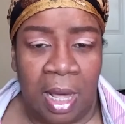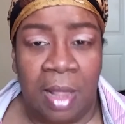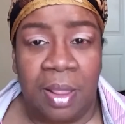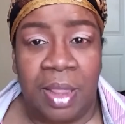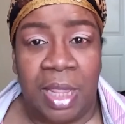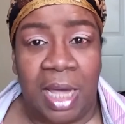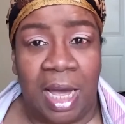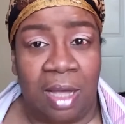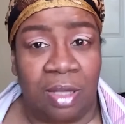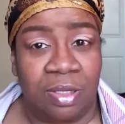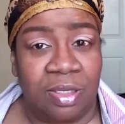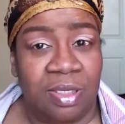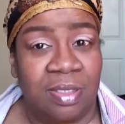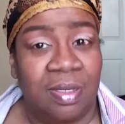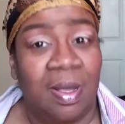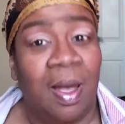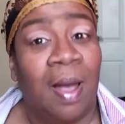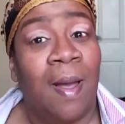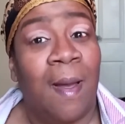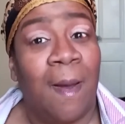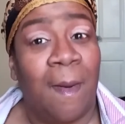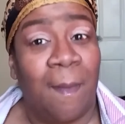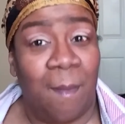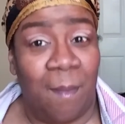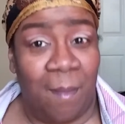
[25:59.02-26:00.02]
that's
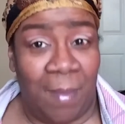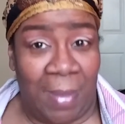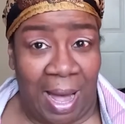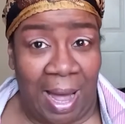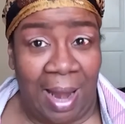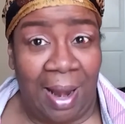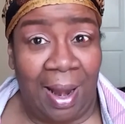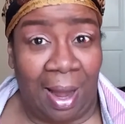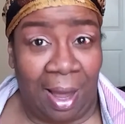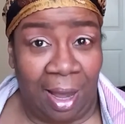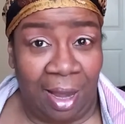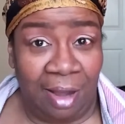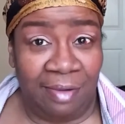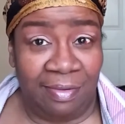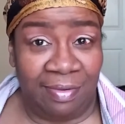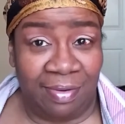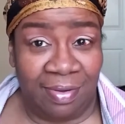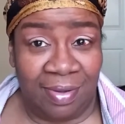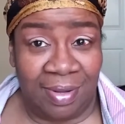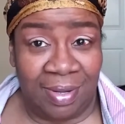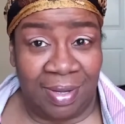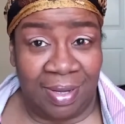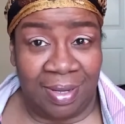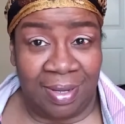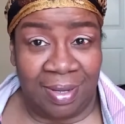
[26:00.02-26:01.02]
my life.
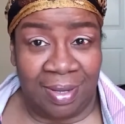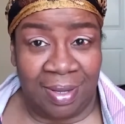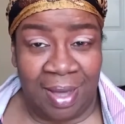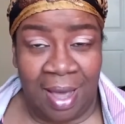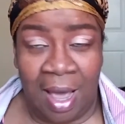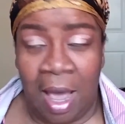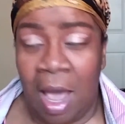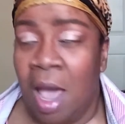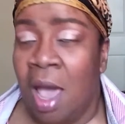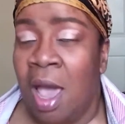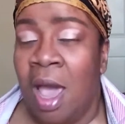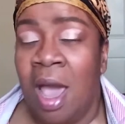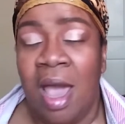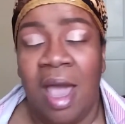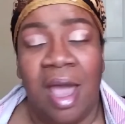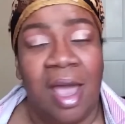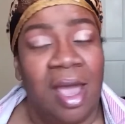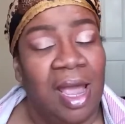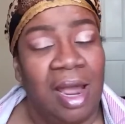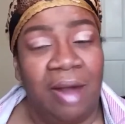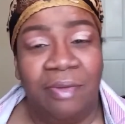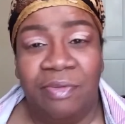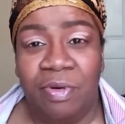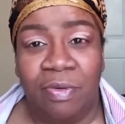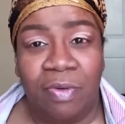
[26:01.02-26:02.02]

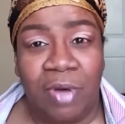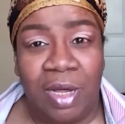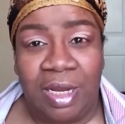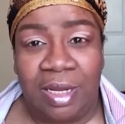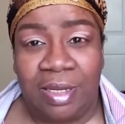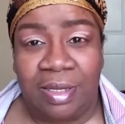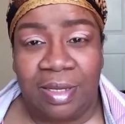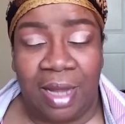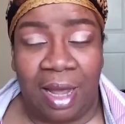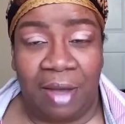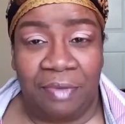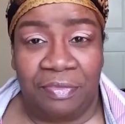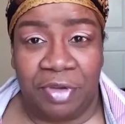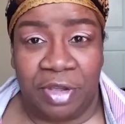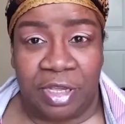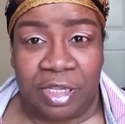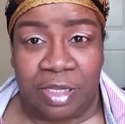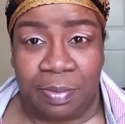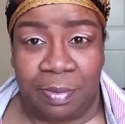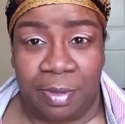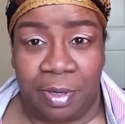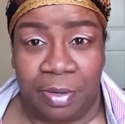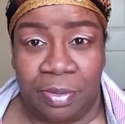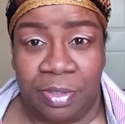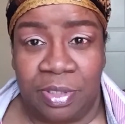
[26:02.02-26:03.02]
Everyone's life
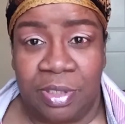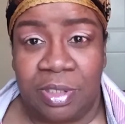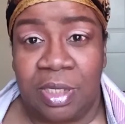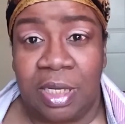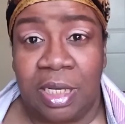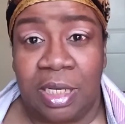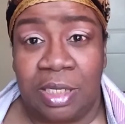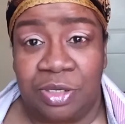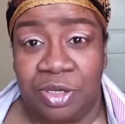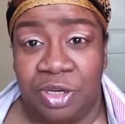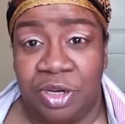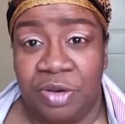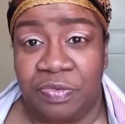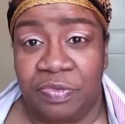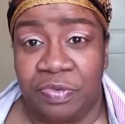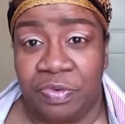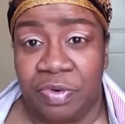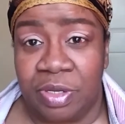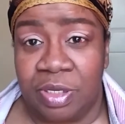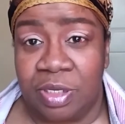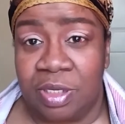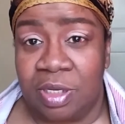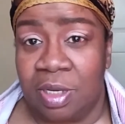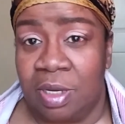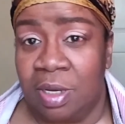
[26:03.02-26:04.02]
experience is
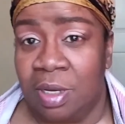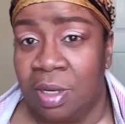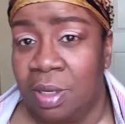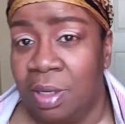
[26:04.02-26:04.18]
different.